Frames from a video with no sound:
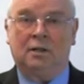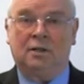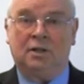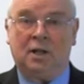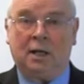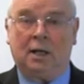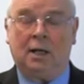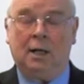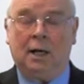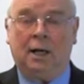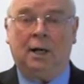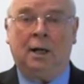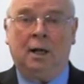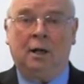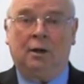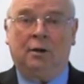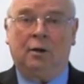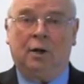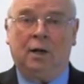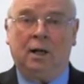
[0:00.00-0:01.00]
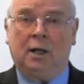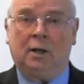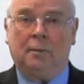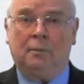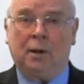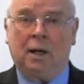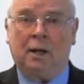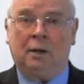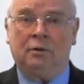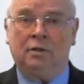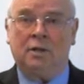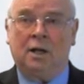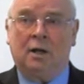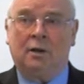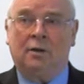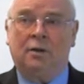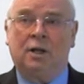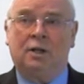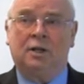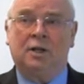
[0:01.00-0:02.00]
Secondly, think about
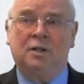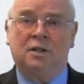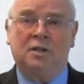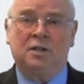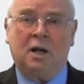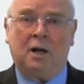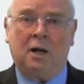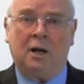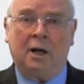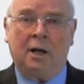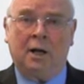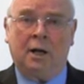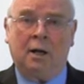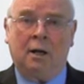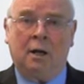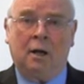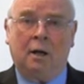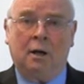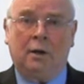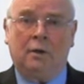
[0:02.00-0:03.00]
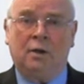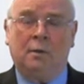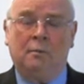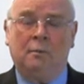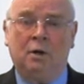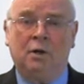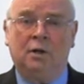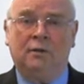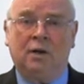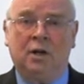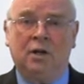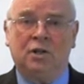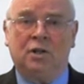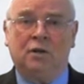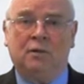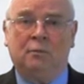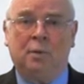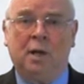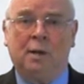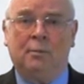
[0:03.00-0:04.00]
the desire, the
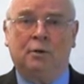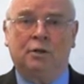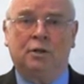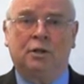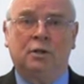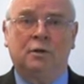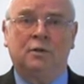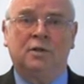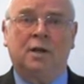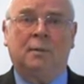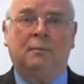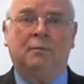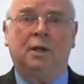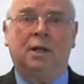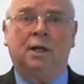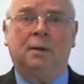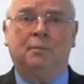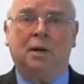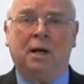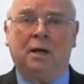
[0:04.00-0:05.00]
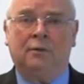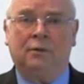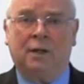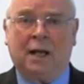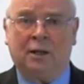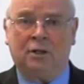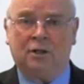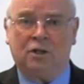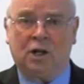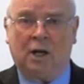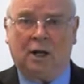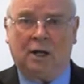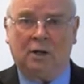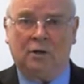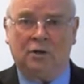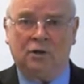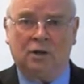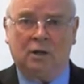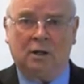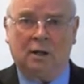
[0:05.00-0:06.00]
motivation of people to do something about that
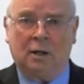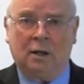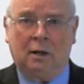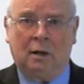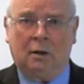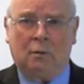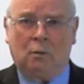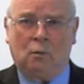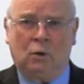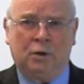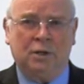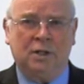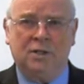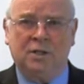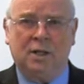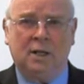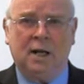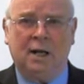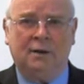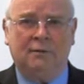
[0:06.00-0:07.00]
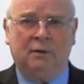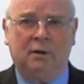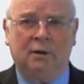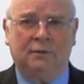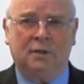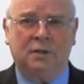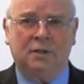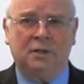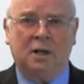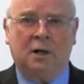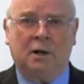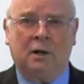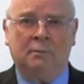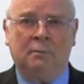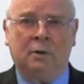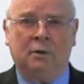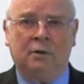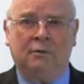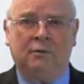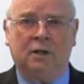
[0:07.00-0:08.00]
change. What is the level of desire
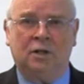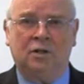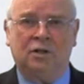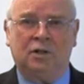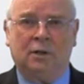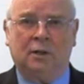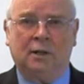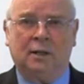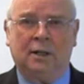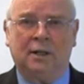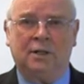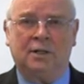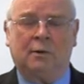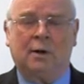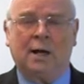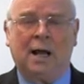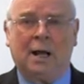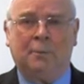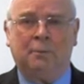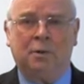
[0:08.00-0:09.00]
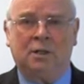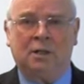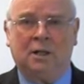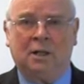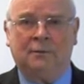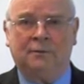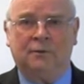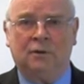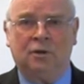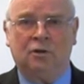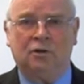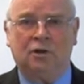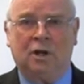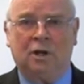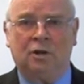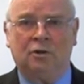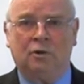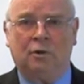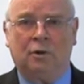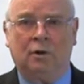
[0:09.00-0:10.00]
and motivation? Is there an appetite for the
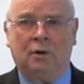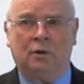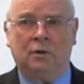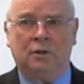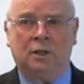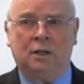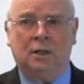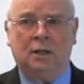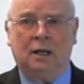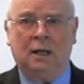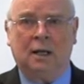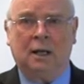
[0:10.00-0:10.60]
change or not?